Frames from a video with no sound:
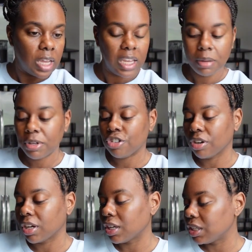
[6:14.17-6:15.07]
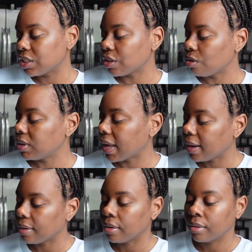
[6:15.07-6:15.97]
He be drinking so
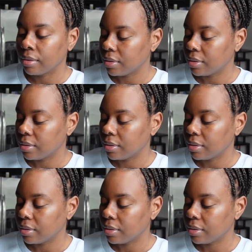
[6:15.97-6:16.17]
loud.